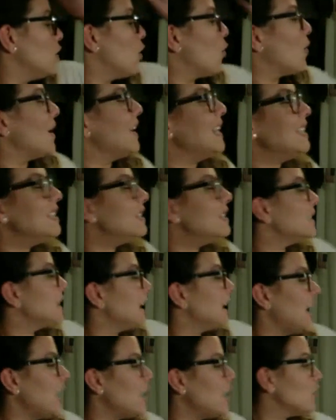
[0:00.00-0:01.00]

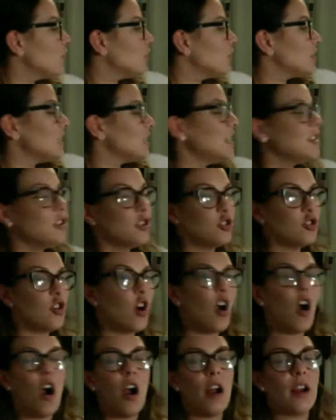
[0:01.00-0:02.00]
indicators in the
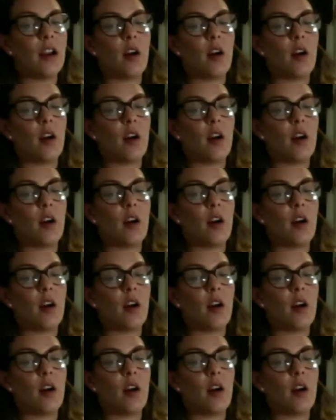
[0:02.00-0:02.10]
chart,